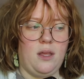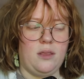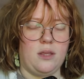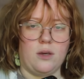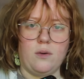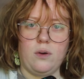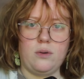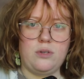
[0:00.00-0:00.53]

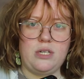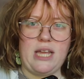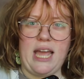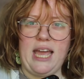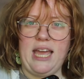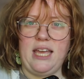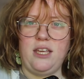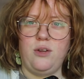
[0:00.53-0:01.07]
the
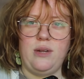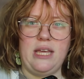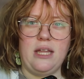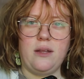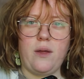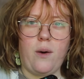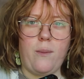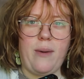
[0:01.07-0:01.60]
Crochet
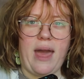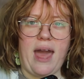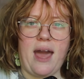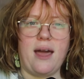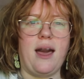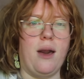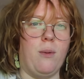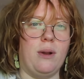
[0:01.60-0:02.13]
Uniqlo
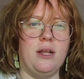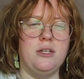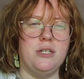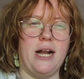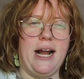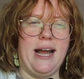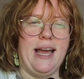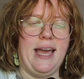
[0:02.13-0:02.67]
bag, I want to
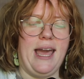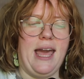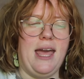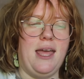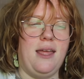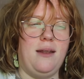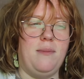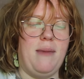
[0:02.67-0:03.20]
try
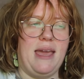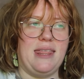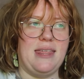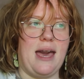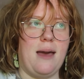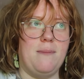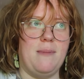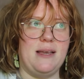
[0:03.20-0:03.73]
and make
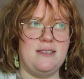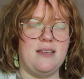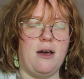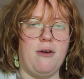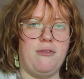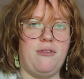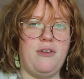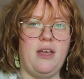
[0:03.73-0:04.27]
that
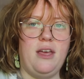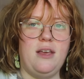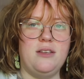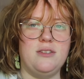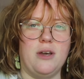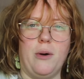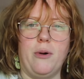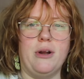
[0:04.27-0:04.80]
myself.
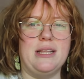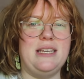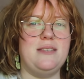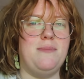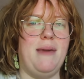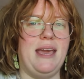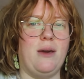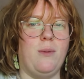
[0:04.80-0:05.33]
So, or at
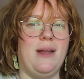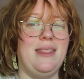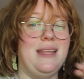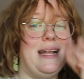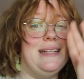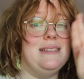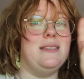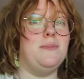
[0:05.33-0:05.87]
least make one
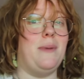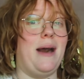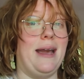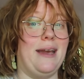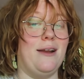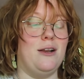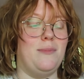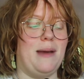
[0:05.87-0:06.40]

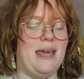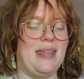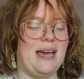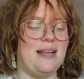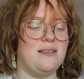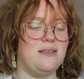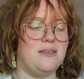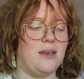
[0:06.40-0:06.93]
inspired by
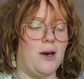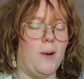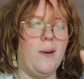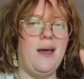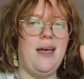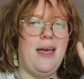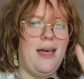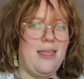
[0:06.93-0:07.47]
that. So
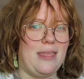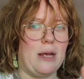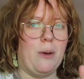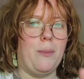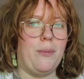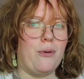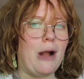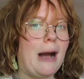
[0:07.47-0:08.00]

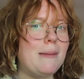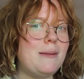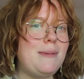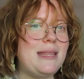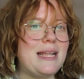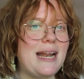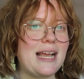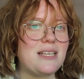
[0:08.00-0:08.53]
that'll probably
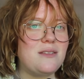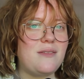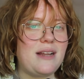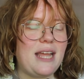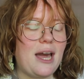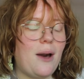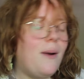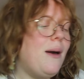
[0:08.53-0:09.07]
be the next
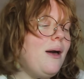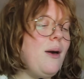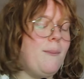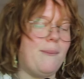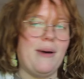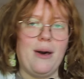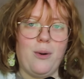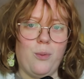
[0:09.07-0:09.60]
video,
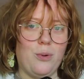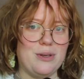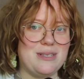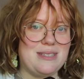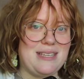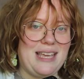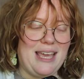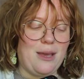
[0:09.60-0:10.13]
but we'll
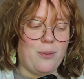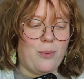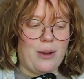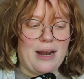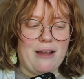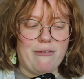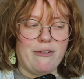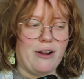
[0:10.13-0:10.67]
see
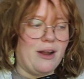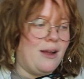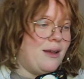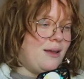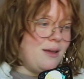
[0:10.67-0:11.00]
whatever,